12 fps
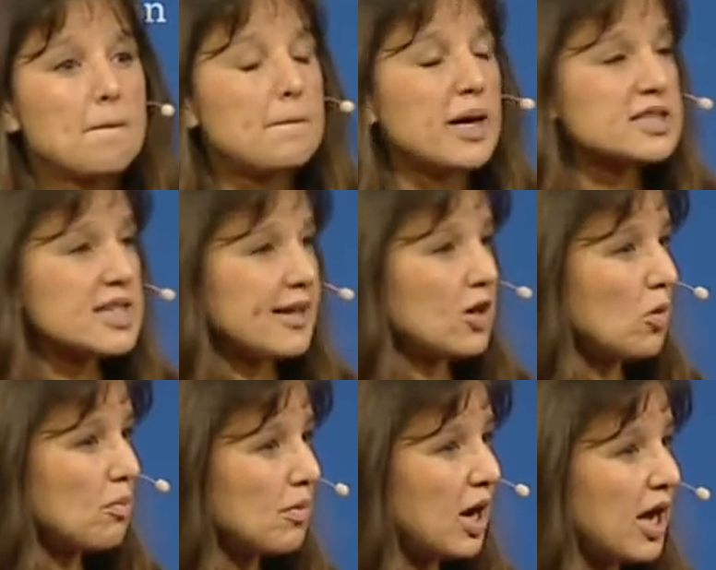but they
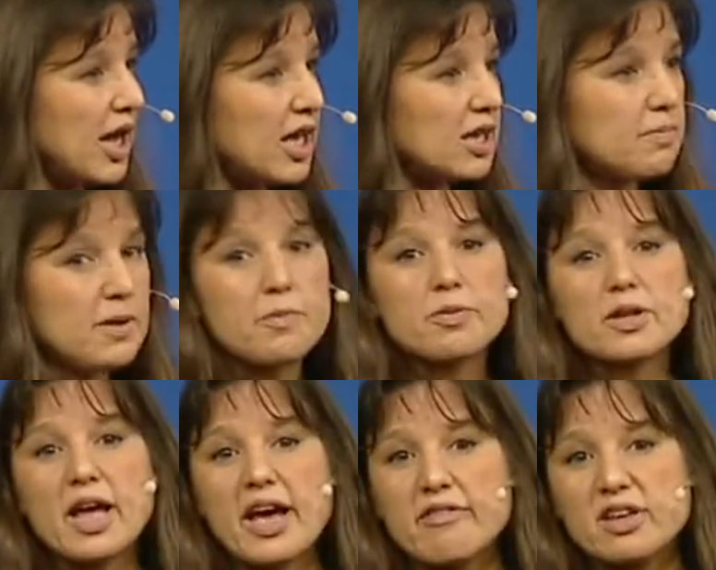don't mind people
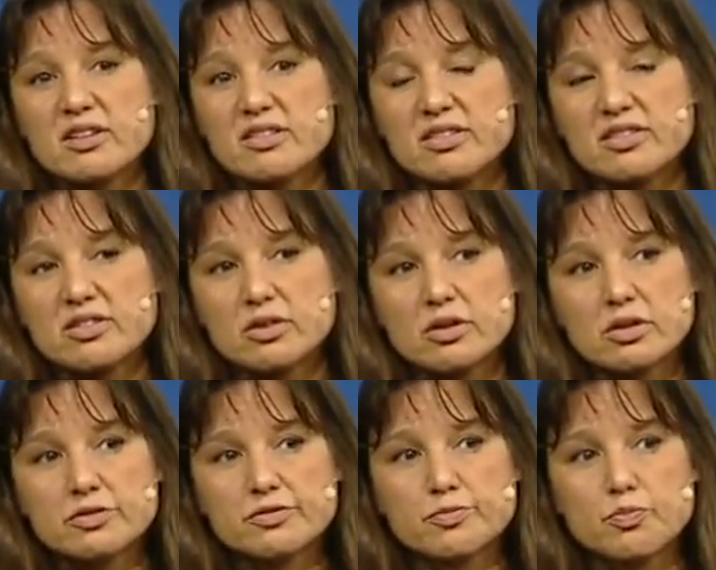having sort
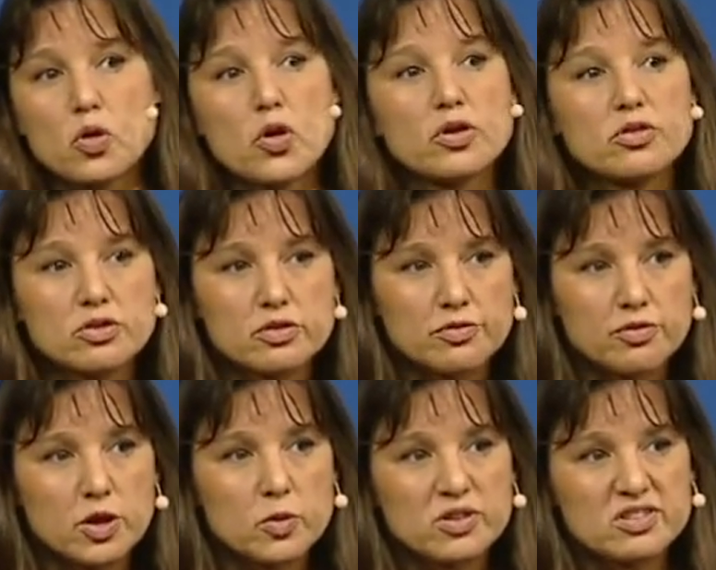of points of
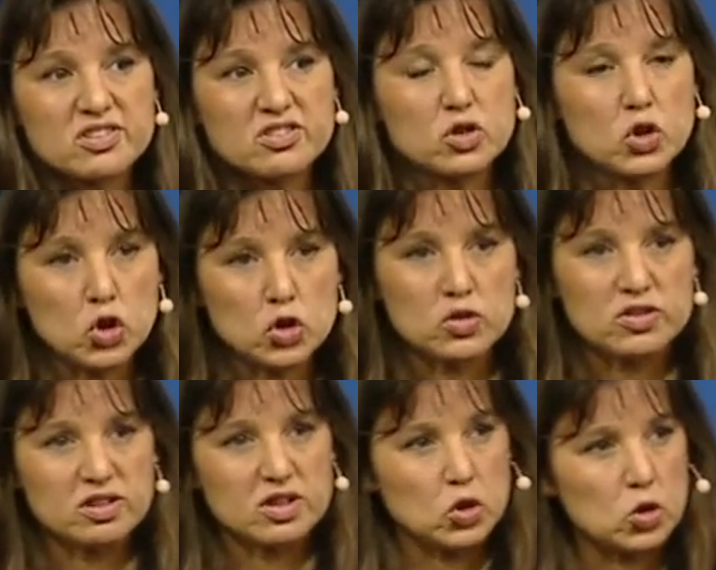view. It's this new,
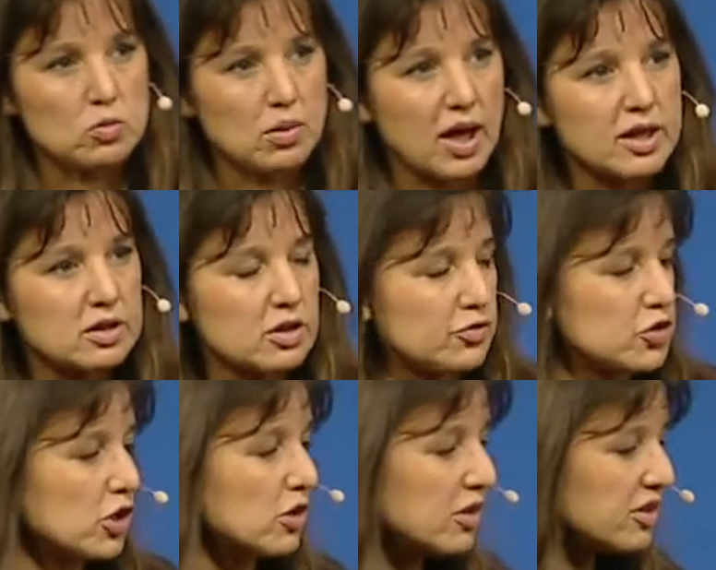it's a new model of
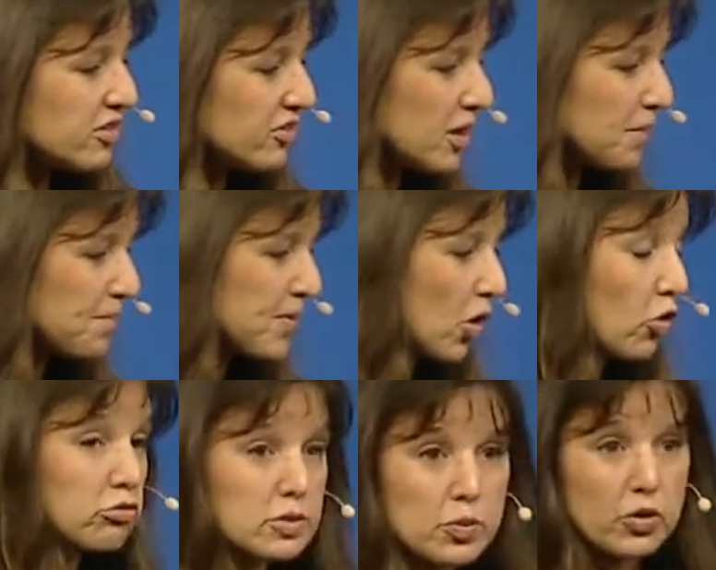journalism or
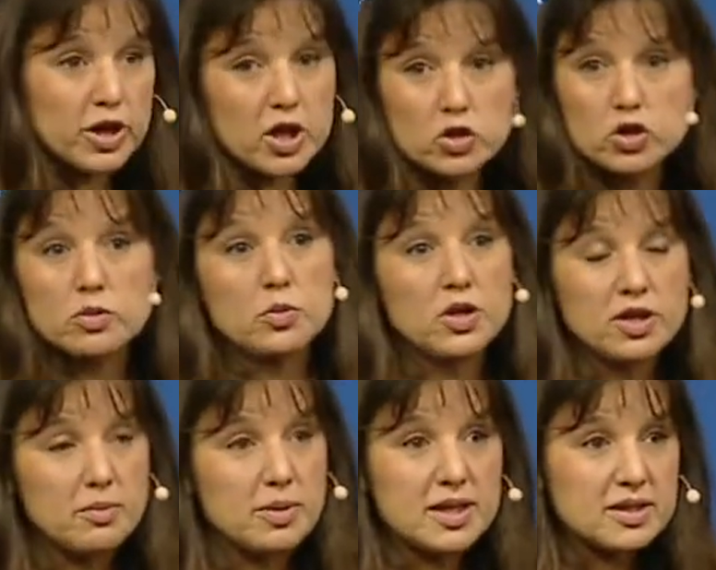reporting or community
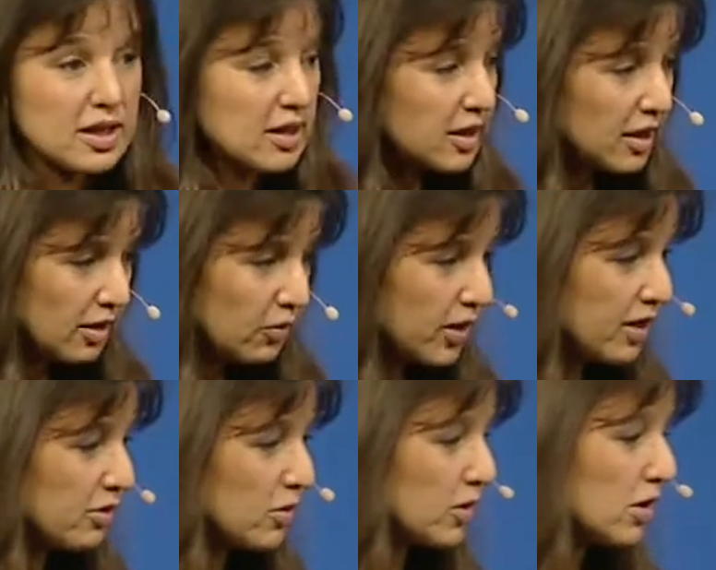building, whatever
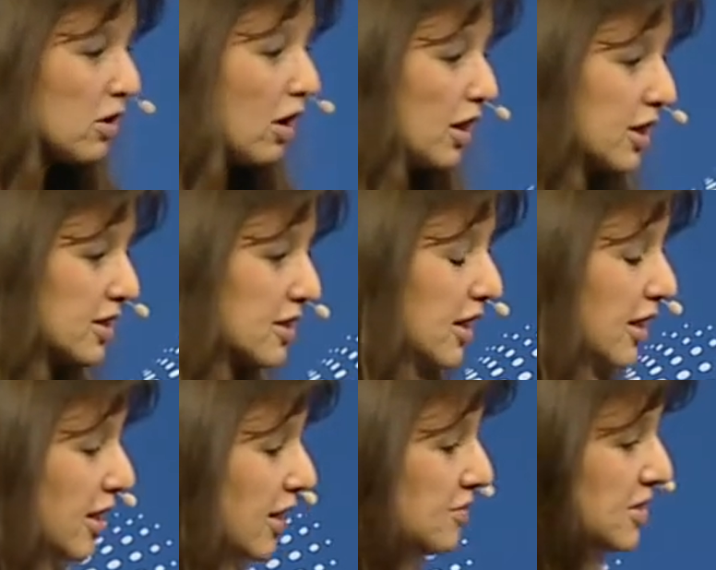you want to call it.
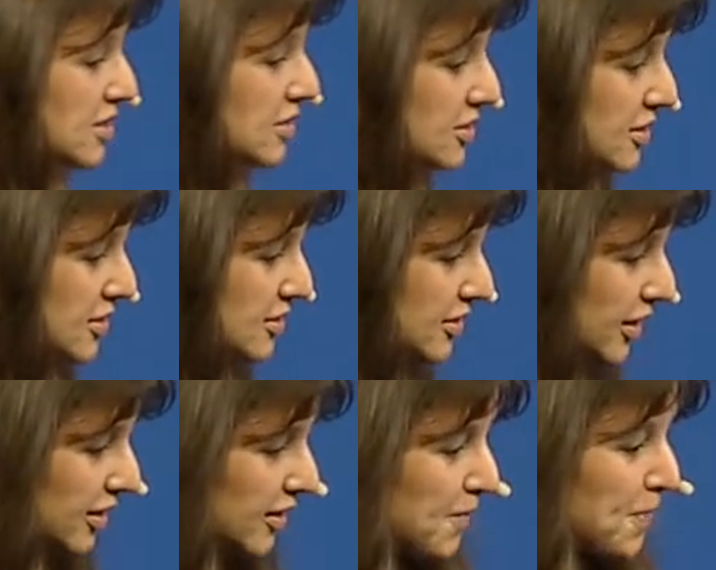And just as this is like,
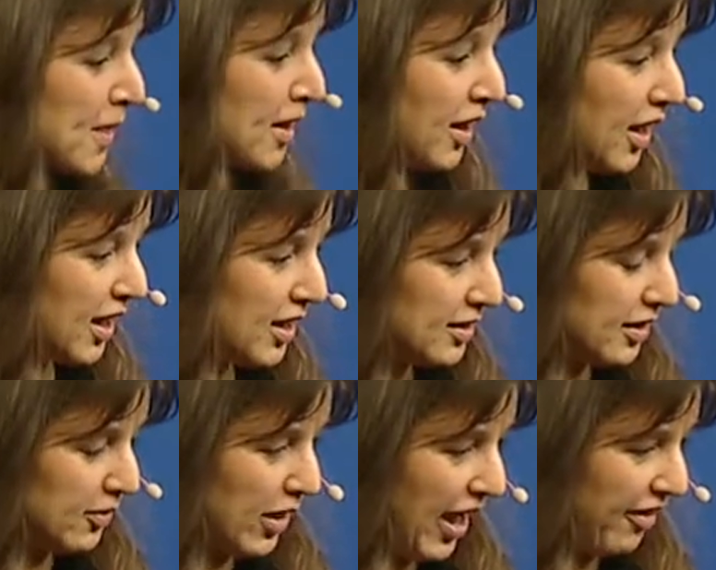and
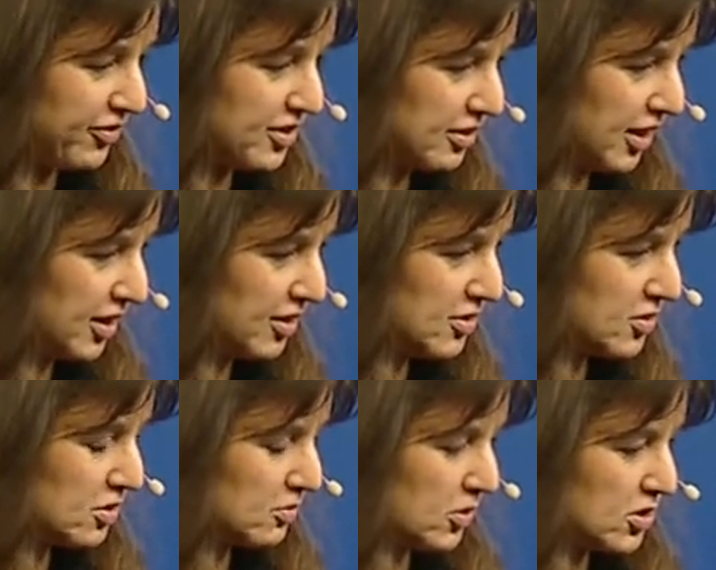after I
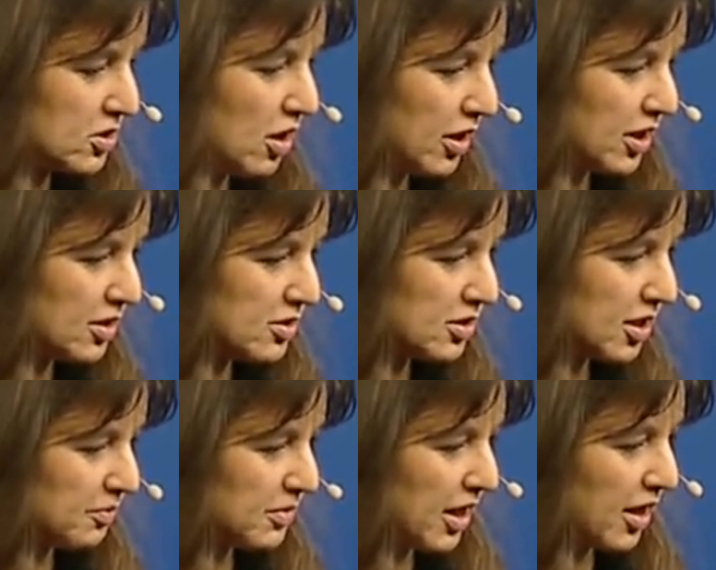was talking to
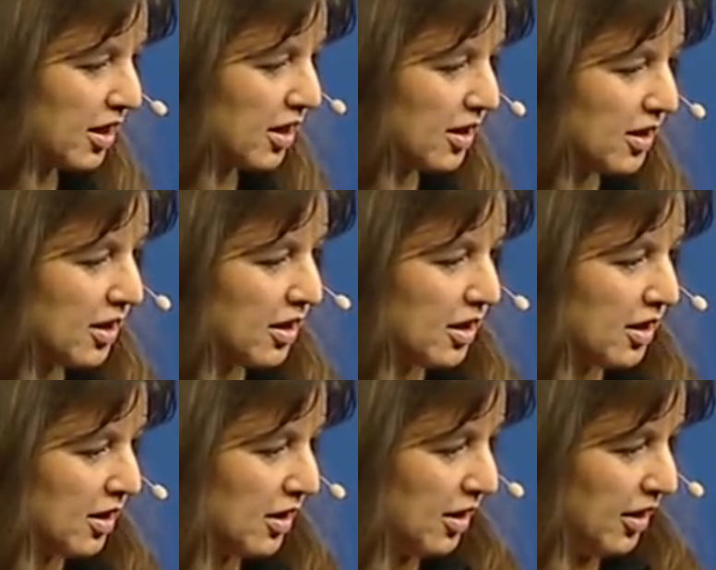them there.
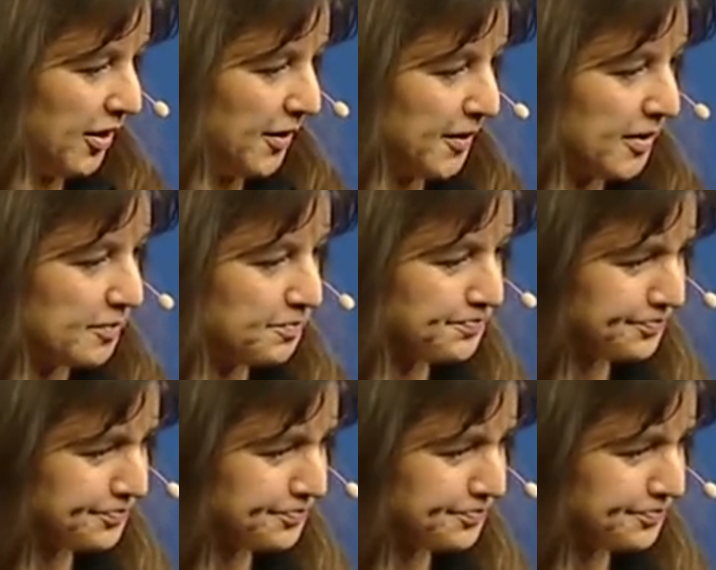Um,